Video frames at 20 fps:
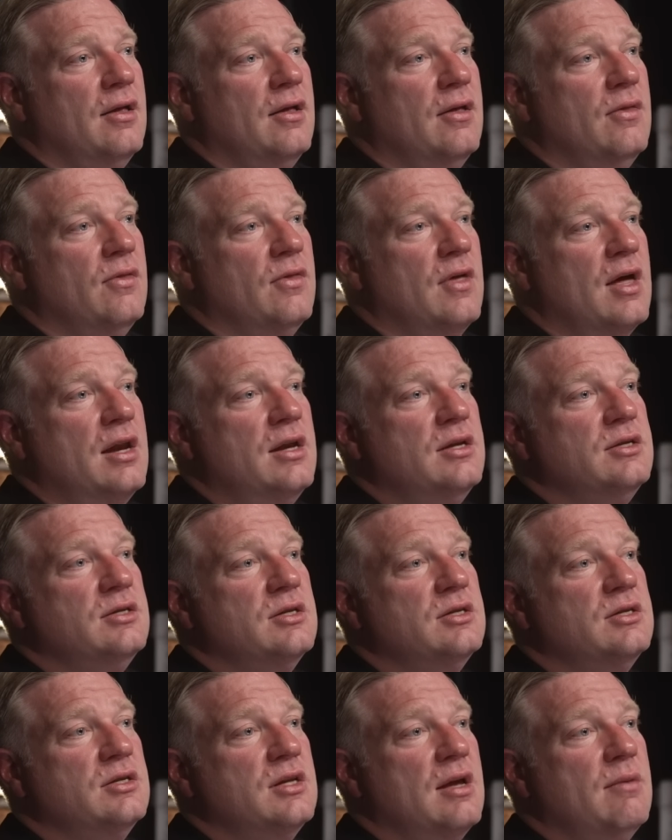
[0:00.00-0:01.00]
that is
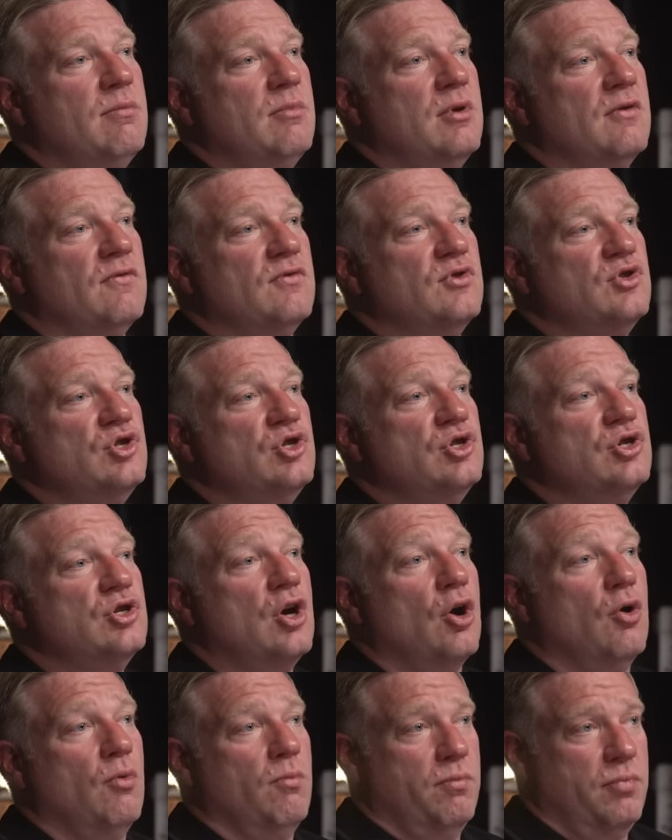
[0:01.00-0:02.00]
a statement of
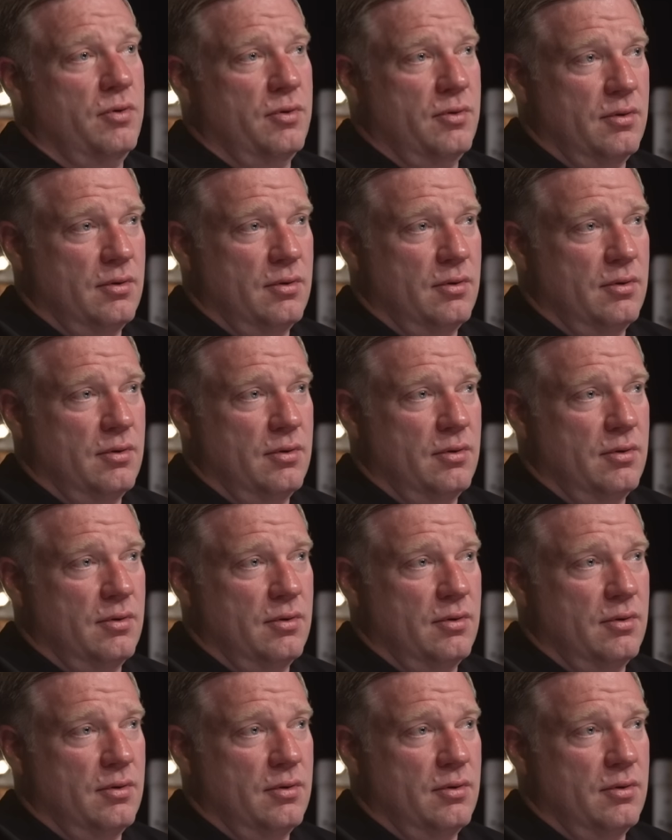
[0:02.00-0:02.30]
scope,